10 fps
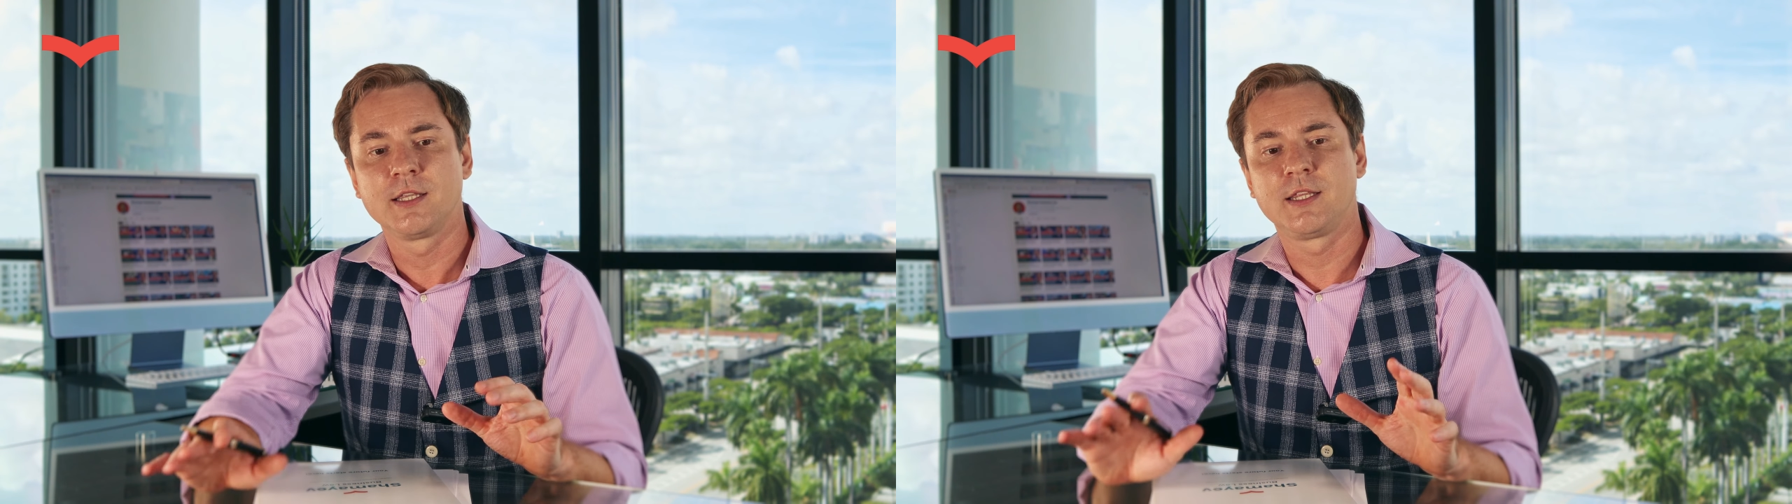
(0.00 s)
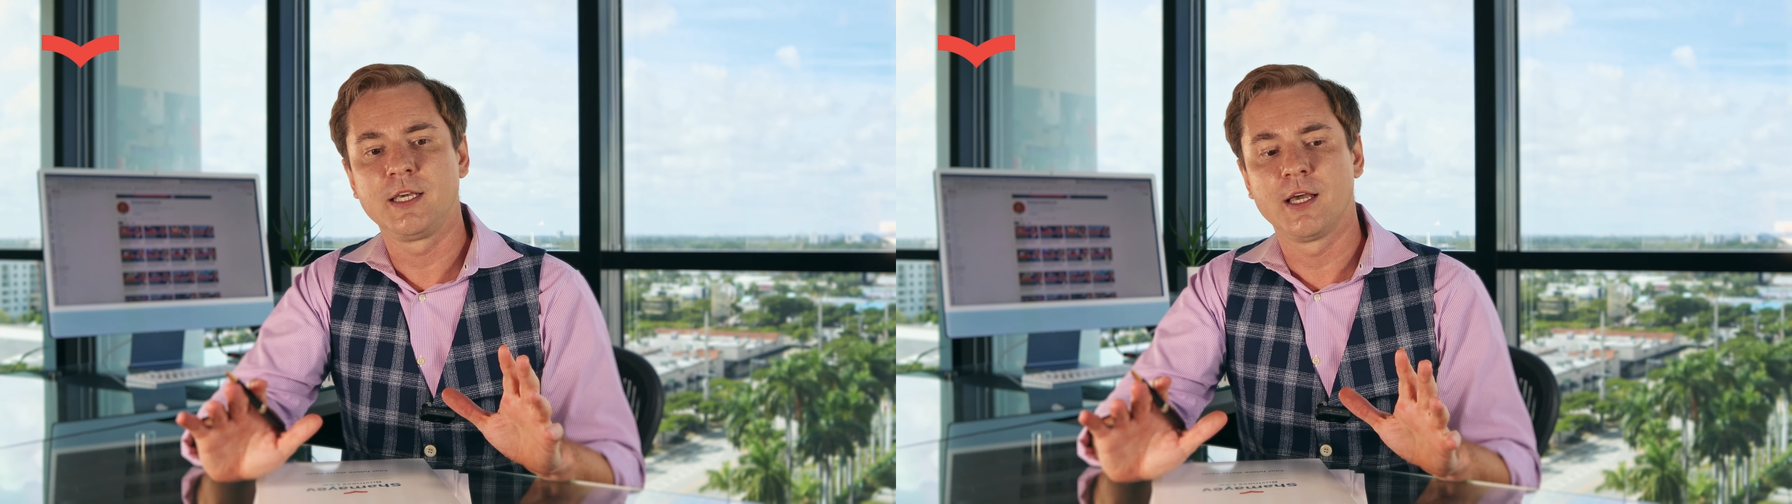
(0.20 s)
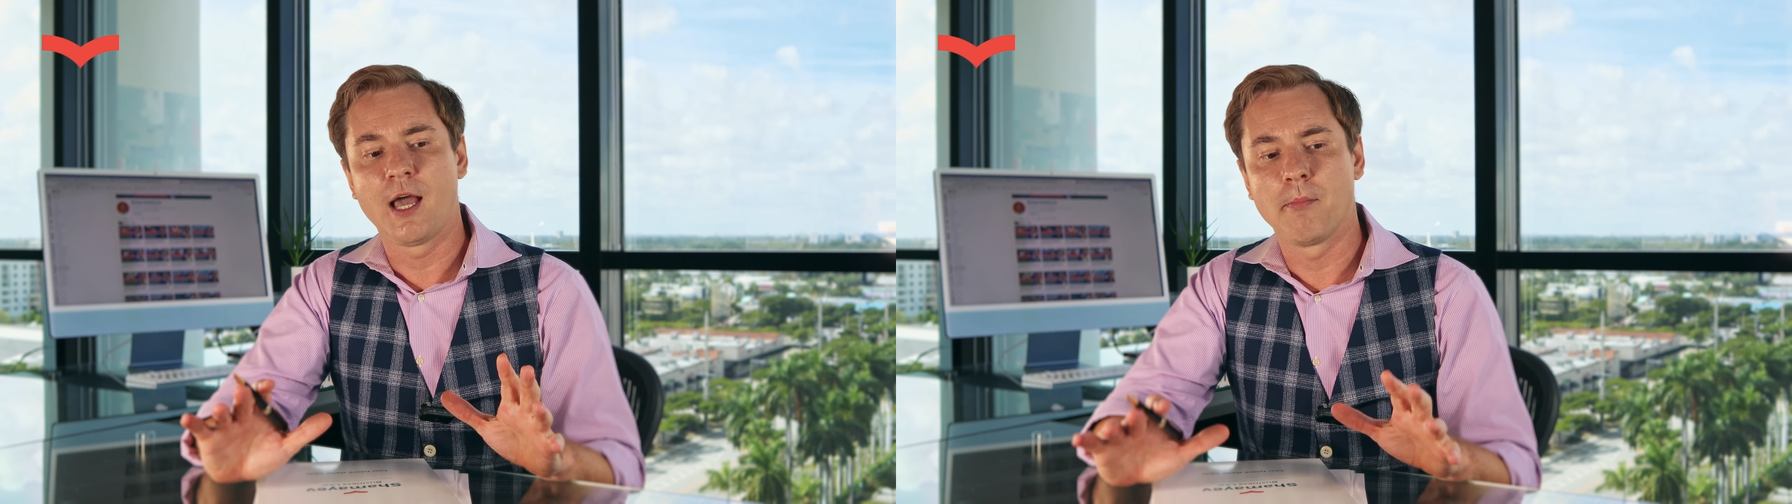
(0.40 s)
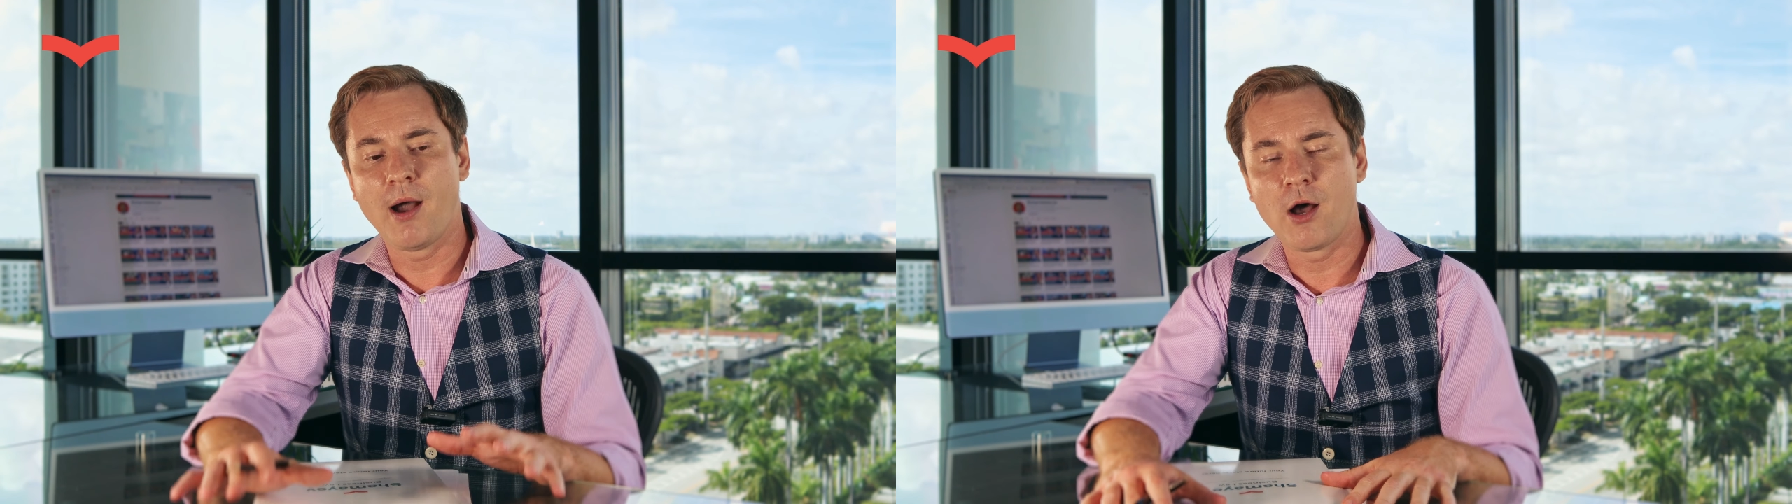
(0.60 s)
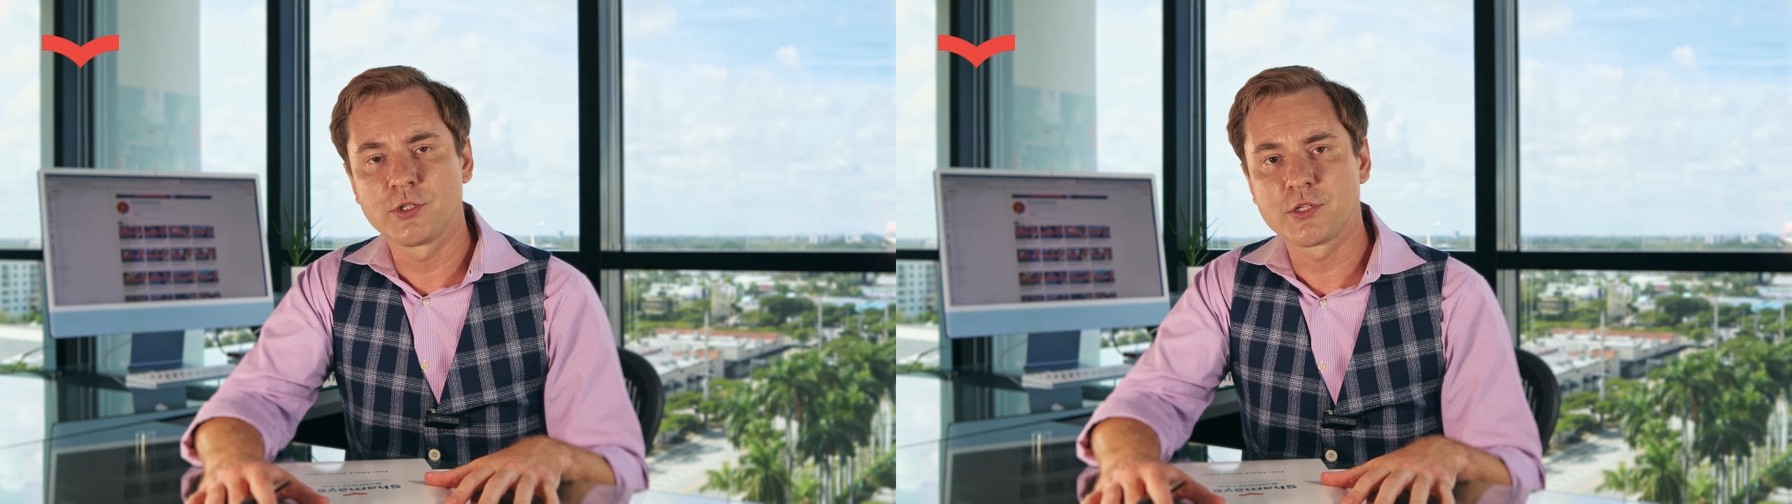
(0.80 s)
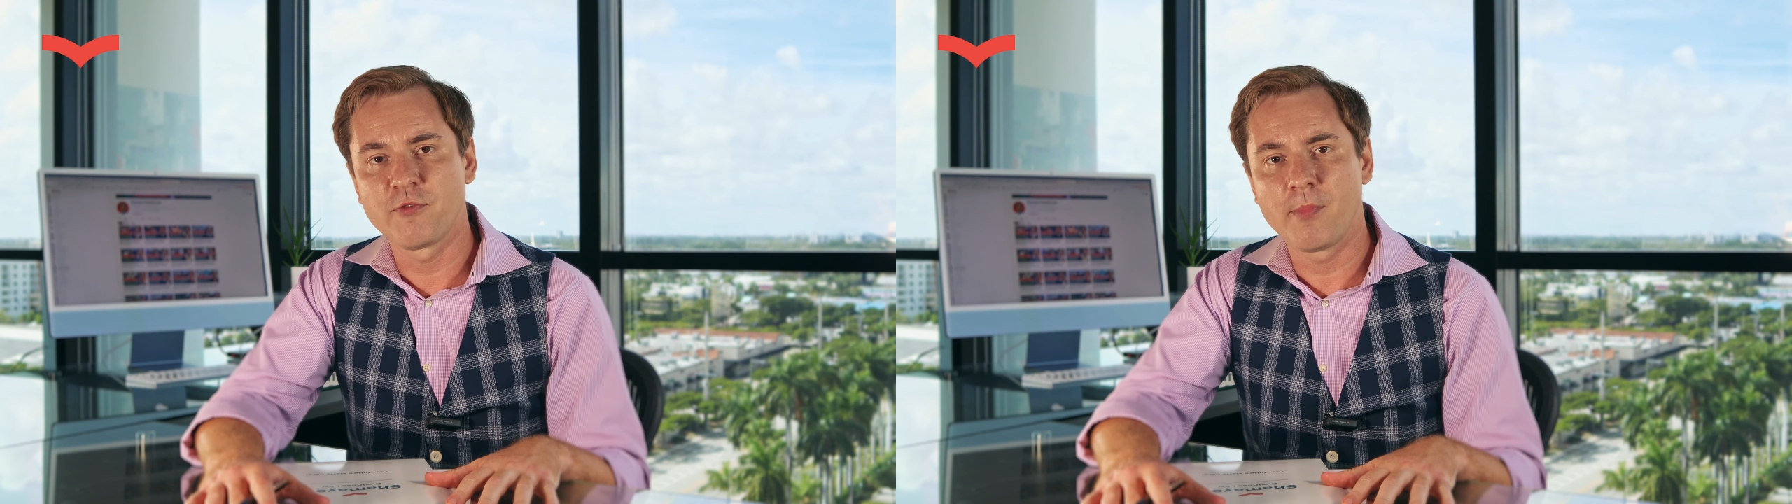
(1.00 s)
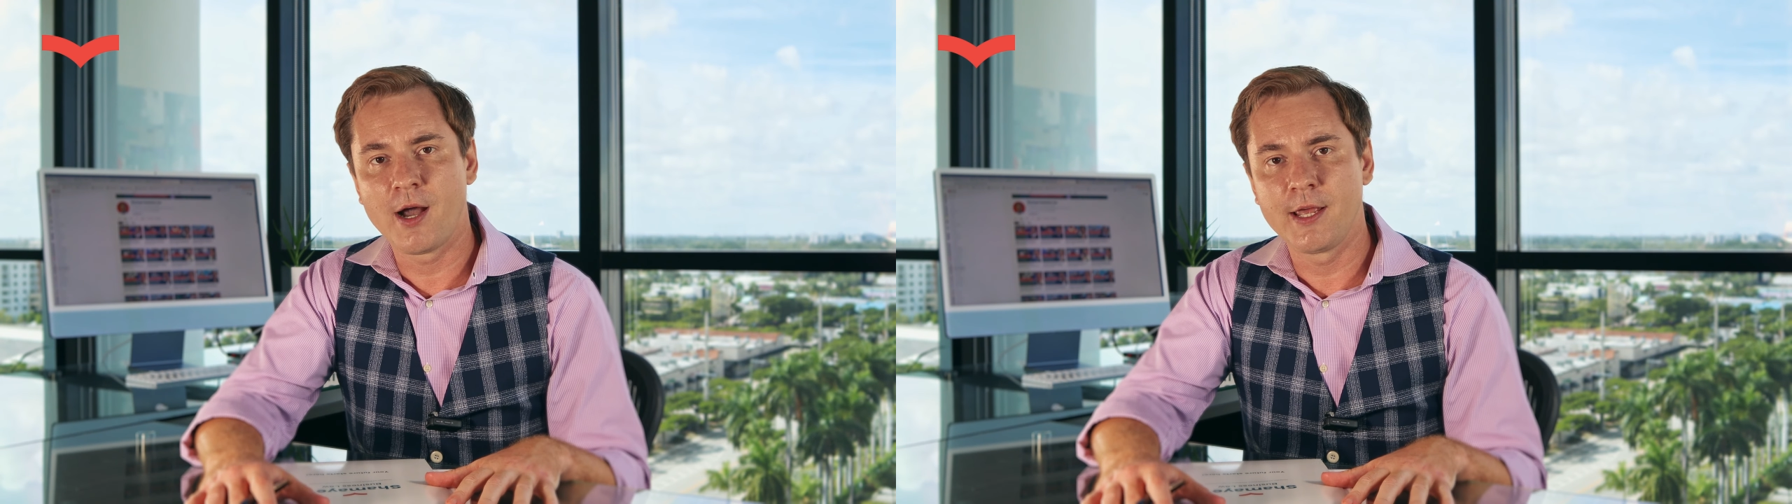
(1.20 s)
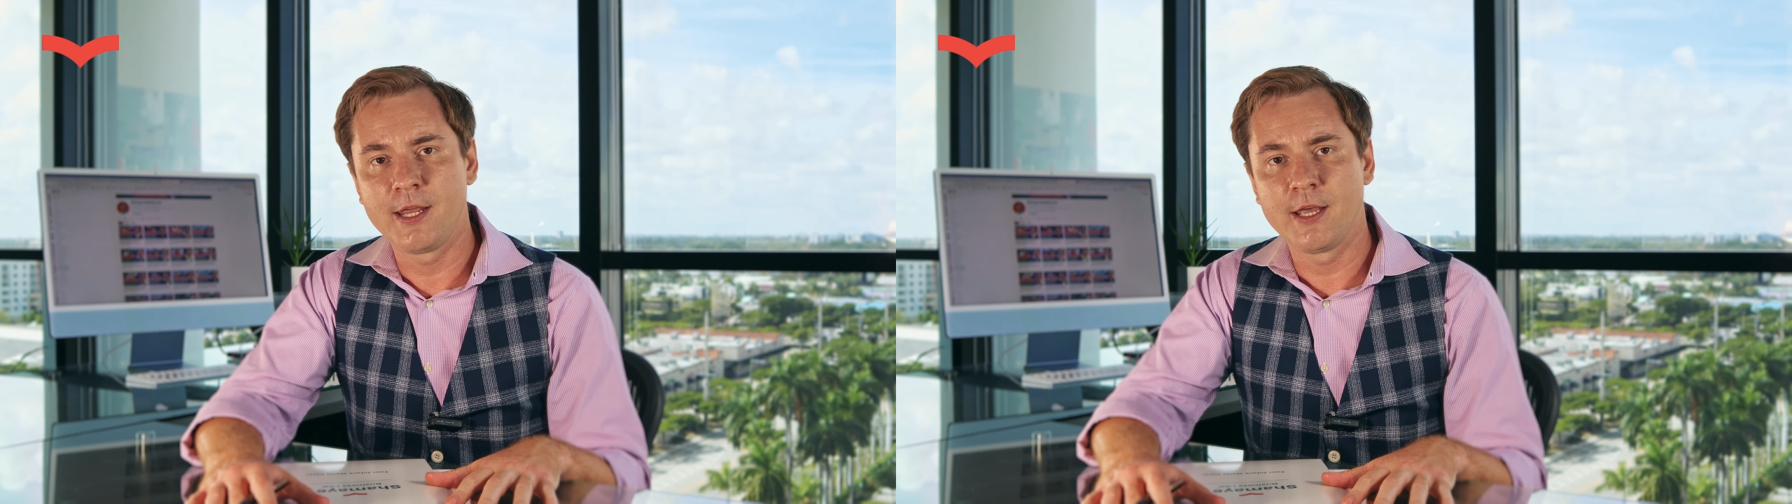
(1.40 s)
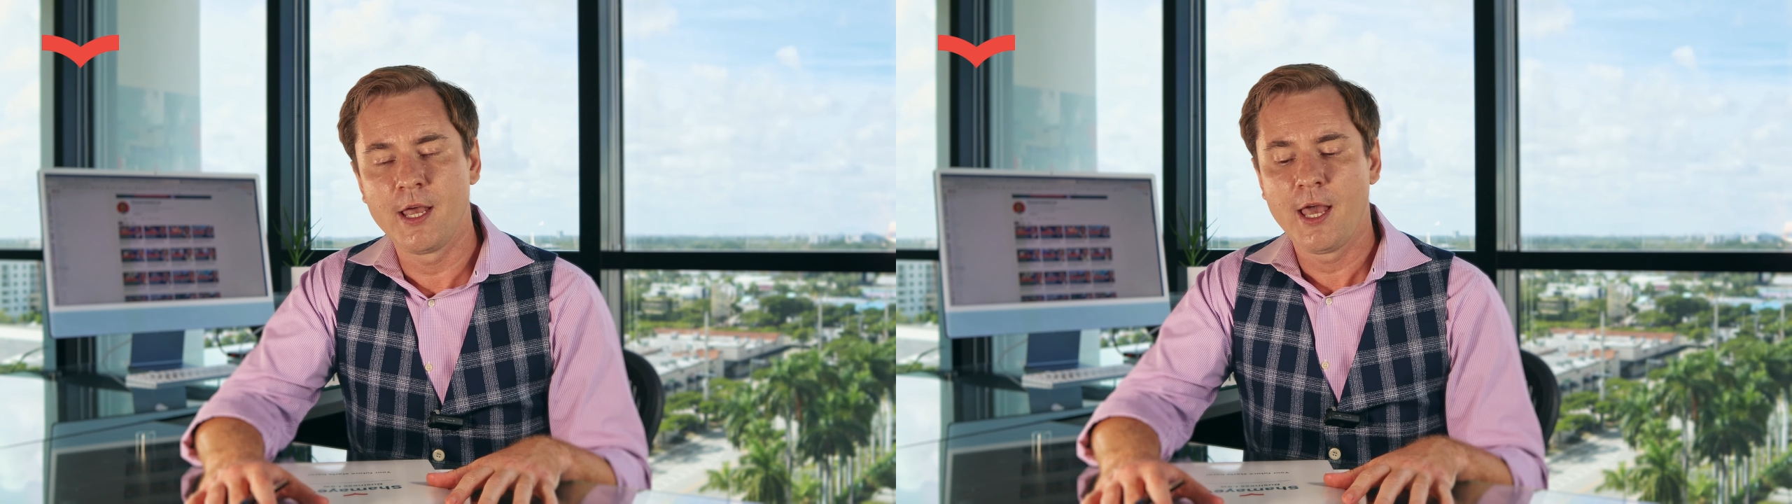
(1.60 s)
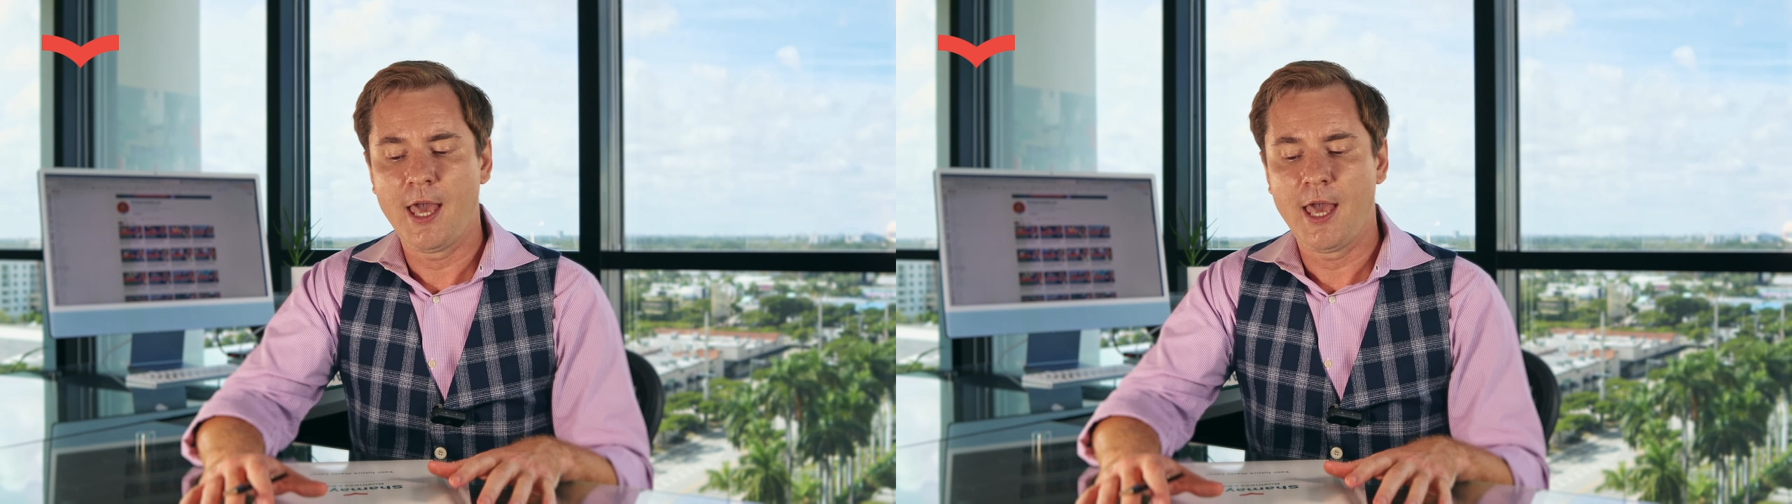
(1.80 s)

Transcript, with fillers: the amount of money